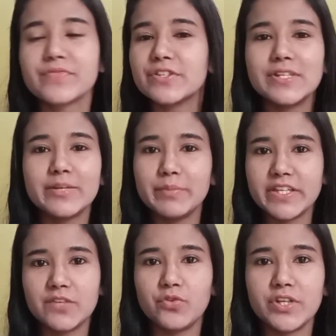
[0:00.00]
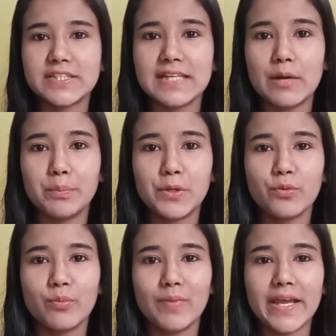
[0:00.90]
So let me give you an example
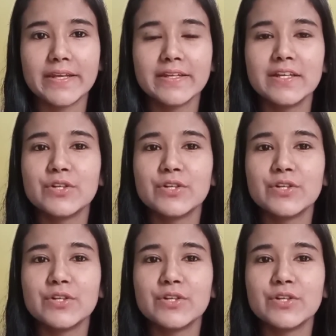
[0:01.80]
of mine.